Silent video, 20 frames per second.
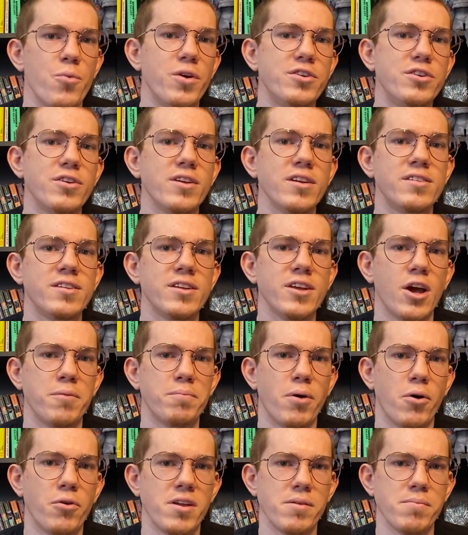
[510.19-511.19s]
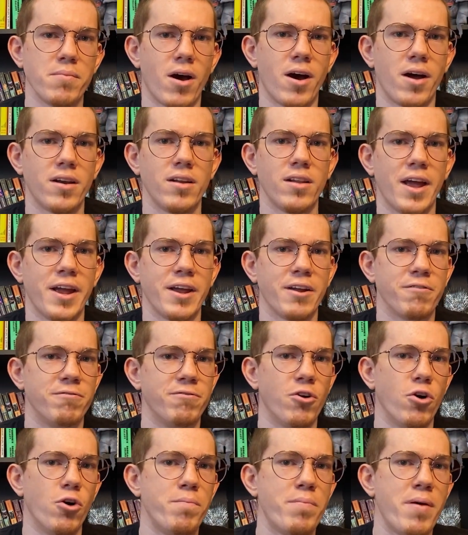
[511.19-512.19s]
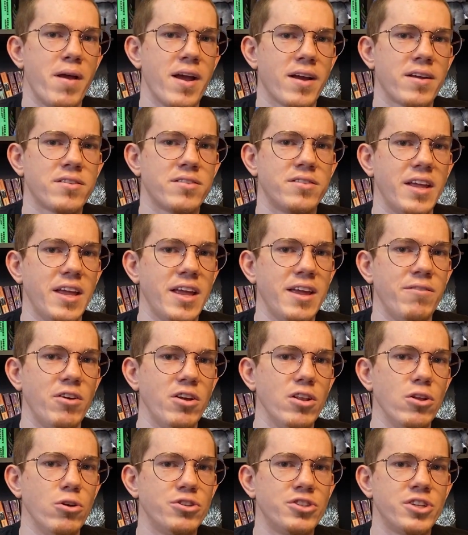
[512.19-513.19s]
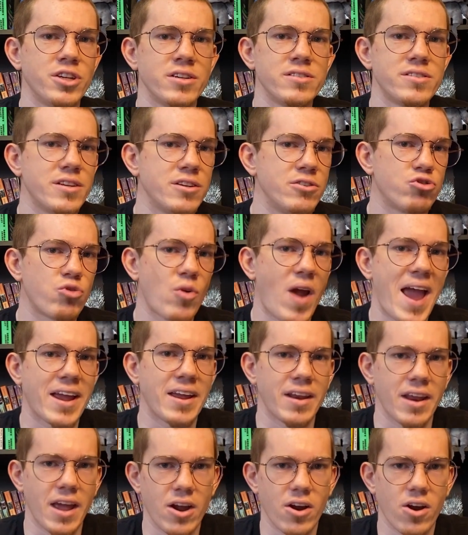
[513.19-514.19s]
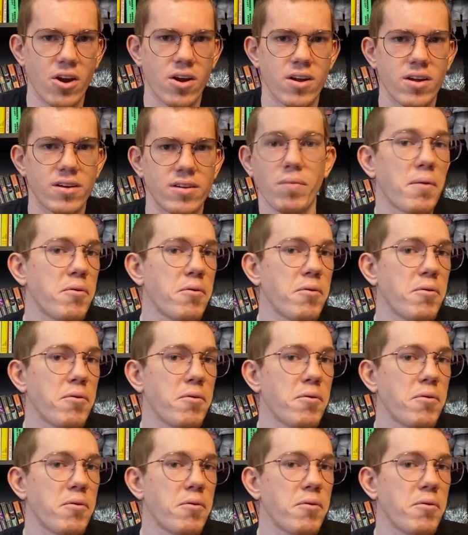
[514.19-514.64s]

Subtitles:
which you can see on Pokemon like Vulpix, the Evolutions, and Dragonair.